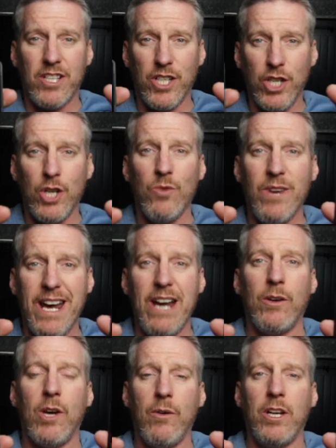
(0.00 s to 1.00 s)
are you
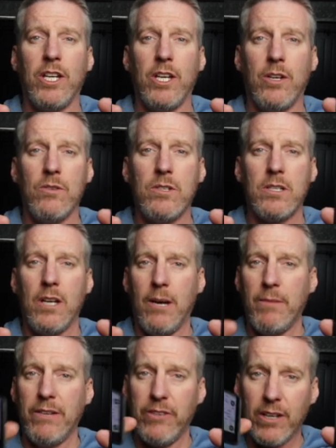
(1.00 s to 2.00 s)
now going to use?
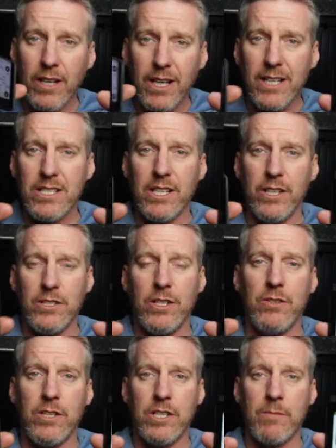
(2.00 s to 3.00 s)
If you're going to continue to
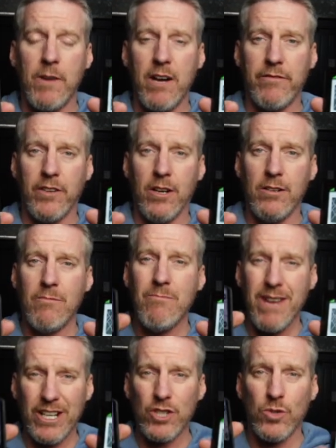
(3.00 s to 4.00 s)
use your smartphone,
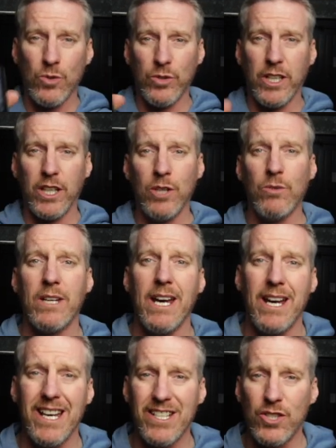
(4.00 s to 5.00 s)
make sure that you
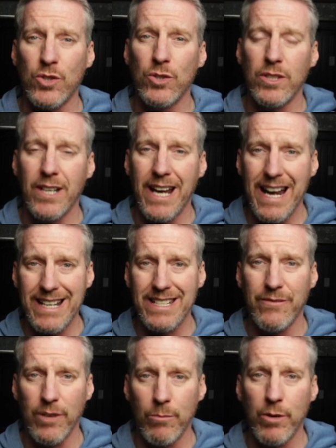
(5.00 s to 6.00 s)
get as good an
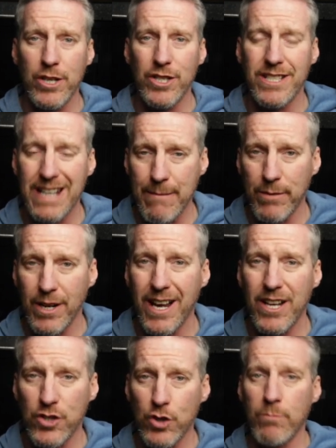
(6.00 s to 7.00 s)
anti-vibration dampener
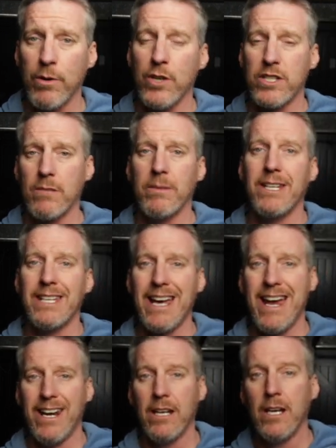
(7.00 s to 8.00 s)
as you possibly
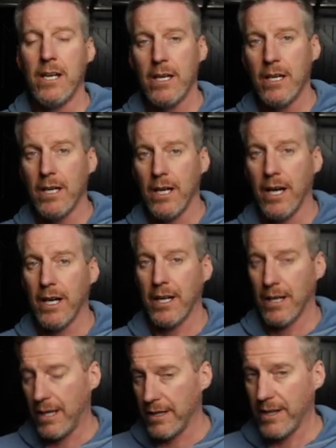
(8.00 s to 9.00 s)
can.
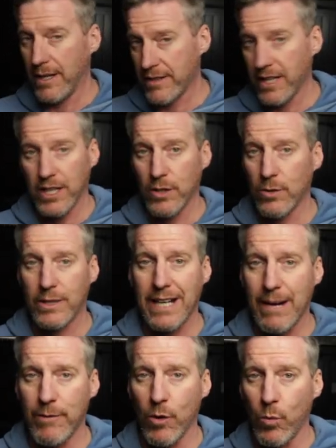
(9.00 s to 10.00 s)
I think your
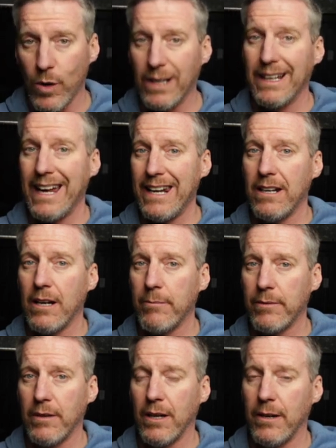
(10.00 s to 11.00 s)
camera will end
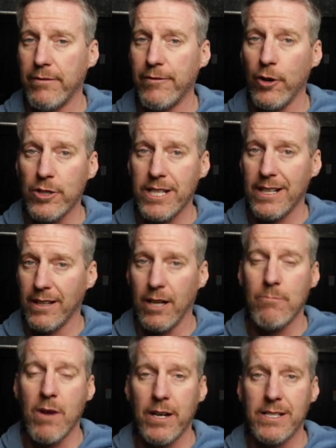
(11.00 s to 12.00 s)
up faulting
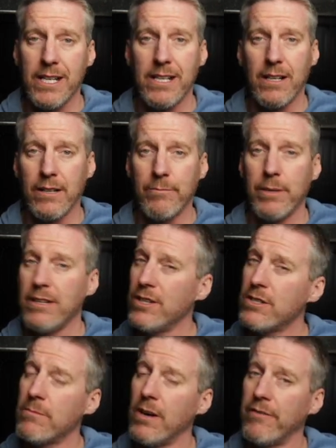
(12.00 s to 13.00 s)
like mine did. I've been
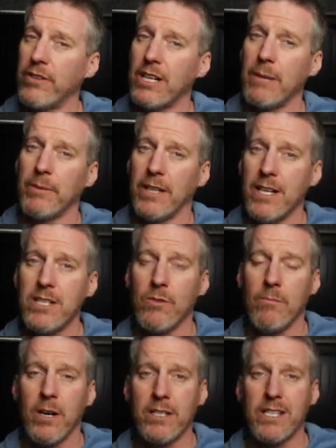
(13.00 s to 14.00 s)
using mine for a couple of years, so
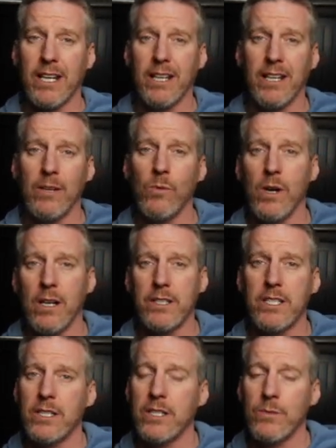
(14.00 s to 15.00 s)
it might take a little while
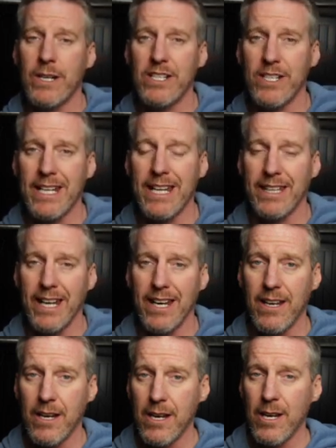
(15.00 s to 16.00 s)
to actually get
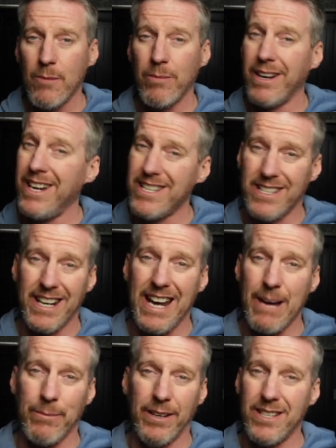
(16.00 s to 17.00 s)
there, but it is going to
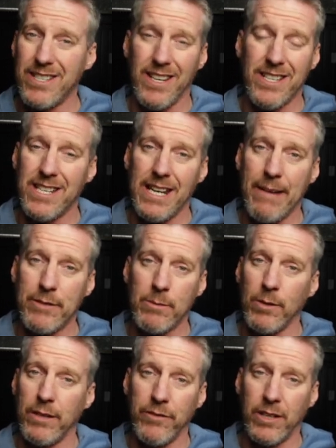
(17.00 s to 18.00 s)
happen. It's
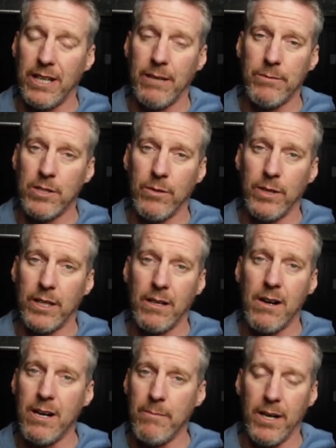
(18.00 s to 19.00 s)
inevitable if you keep doing
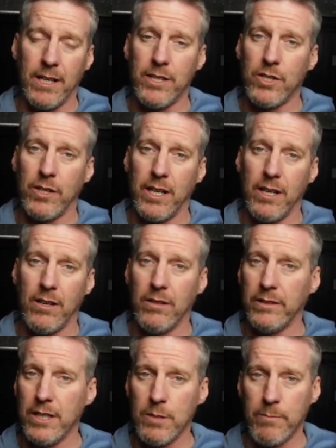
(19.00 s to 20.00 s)
high mileage on it
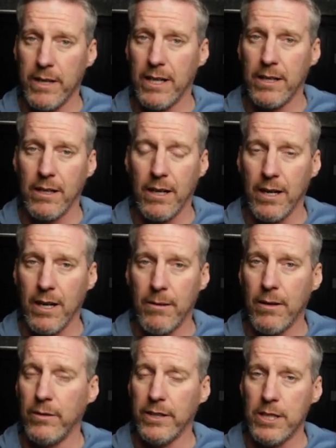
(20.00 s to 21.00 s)
on these big
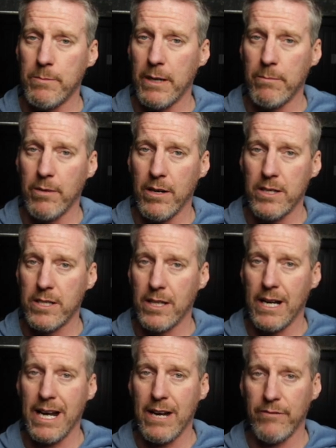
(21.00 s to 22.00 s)
bikes
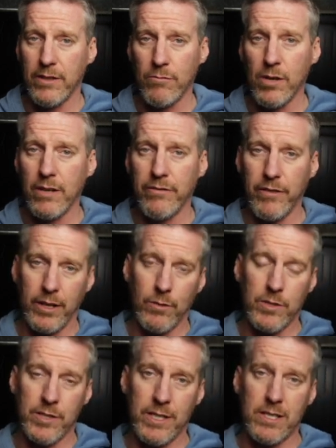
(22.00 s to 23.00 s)
that have the right
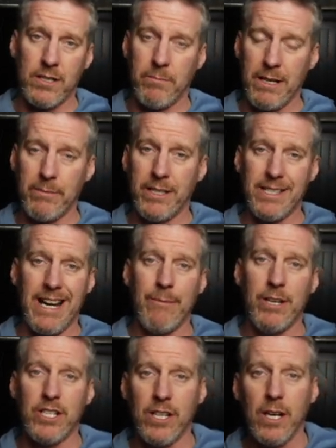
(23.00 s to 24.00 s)
frequencies to be able to
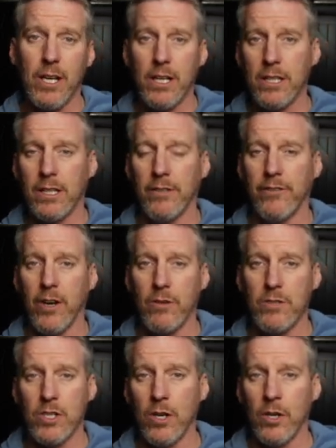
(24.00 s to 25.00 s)
damage the
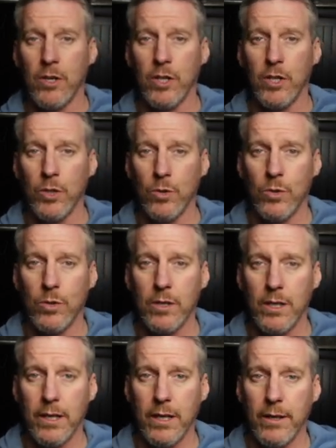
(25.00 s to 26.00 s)
phones on your
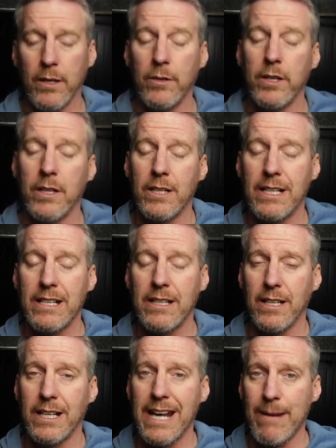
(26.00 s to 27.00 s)
the
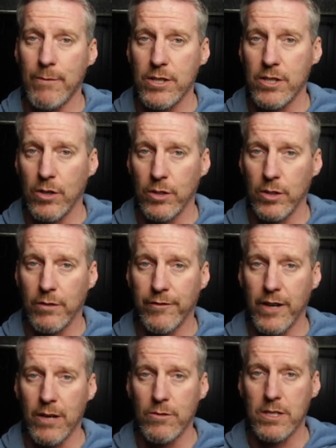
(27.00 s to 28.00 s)
cameras on your
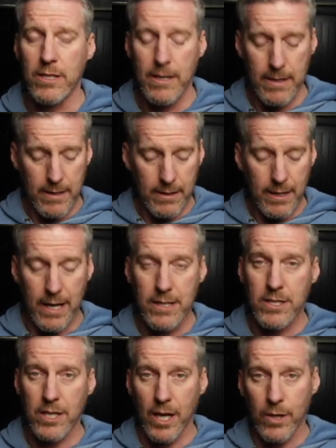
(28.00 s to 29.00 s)
phones.
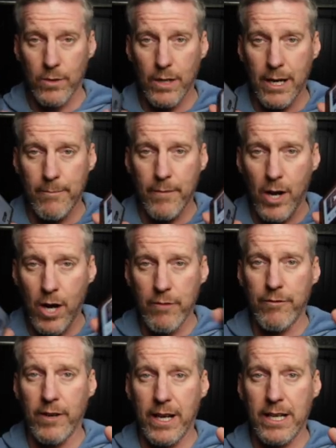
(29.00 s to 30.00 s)
So
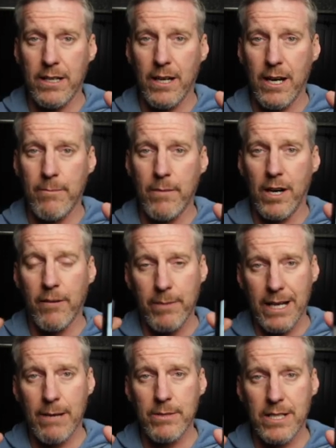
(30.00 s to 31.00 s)
hopefully I've
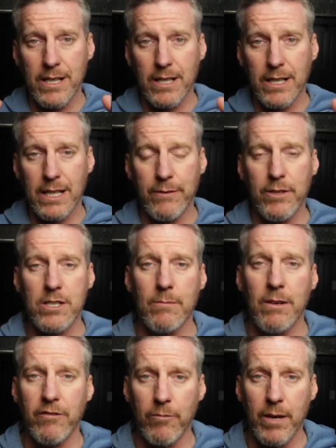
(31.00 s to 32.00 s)
been able to give you some
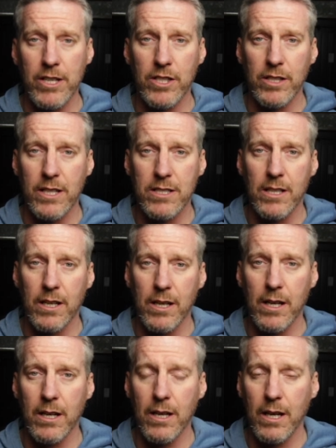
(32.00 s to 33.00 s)
information that's going
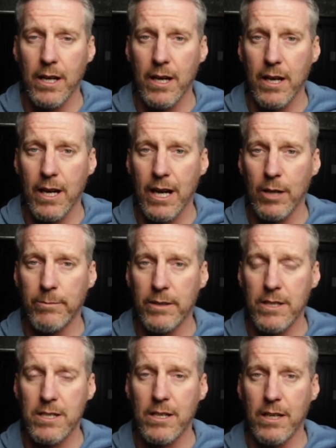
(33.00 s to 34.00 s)
to help you
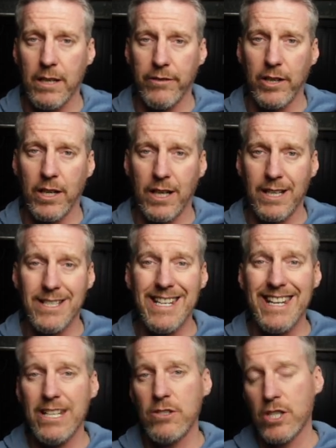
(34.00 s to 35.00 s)
decide if you're going to
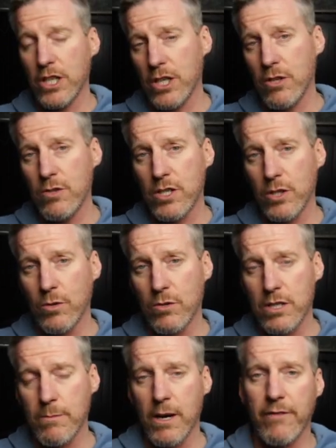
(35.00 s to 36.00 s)
continue to use your
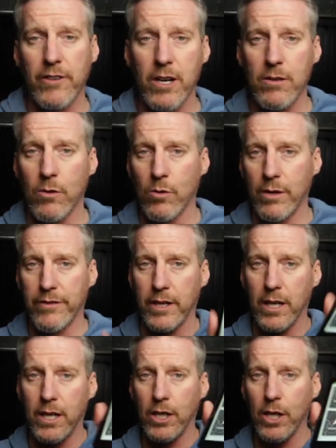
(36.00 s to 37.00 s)
smartphone or if you're
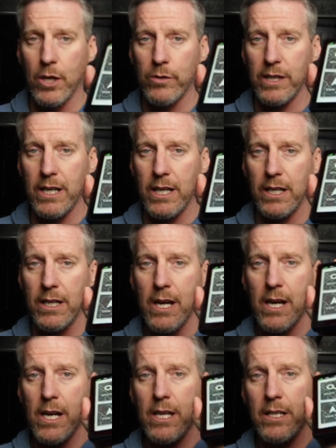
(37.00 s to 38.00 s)
going to go the
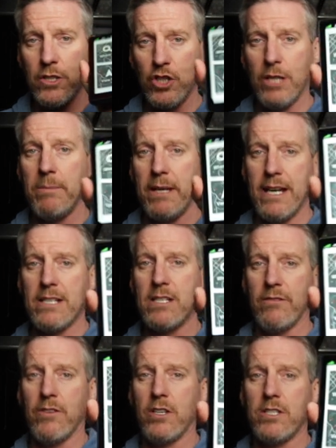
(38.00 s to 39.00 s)
GPS
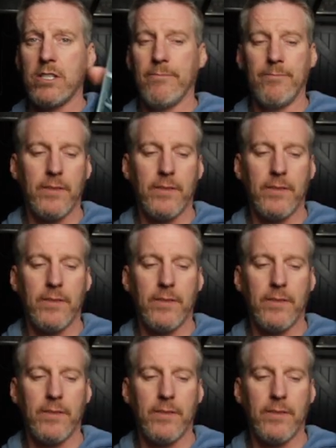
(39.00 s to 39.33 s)
device